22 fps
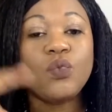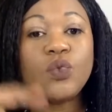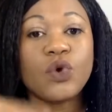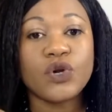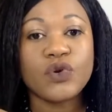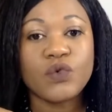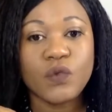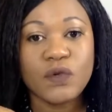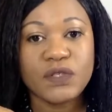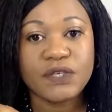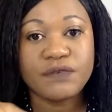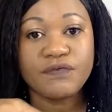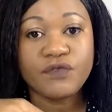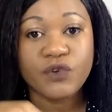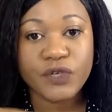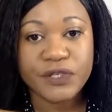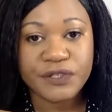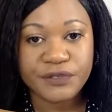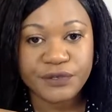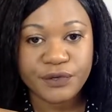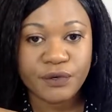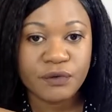one was a
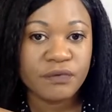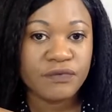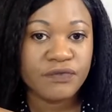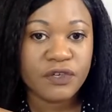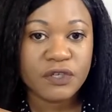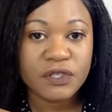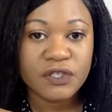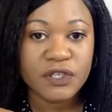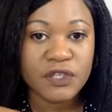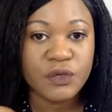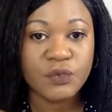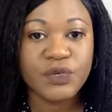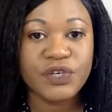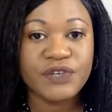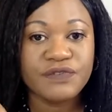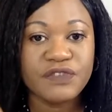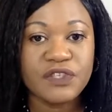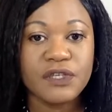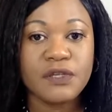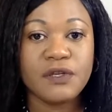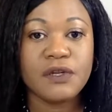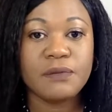voiceover, so you would
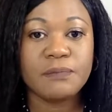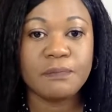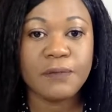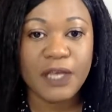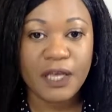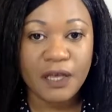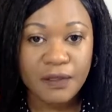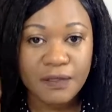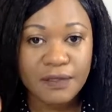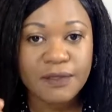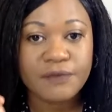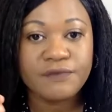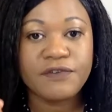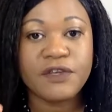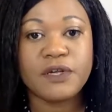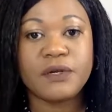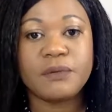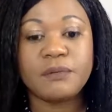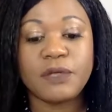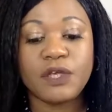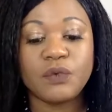have seen him in the film.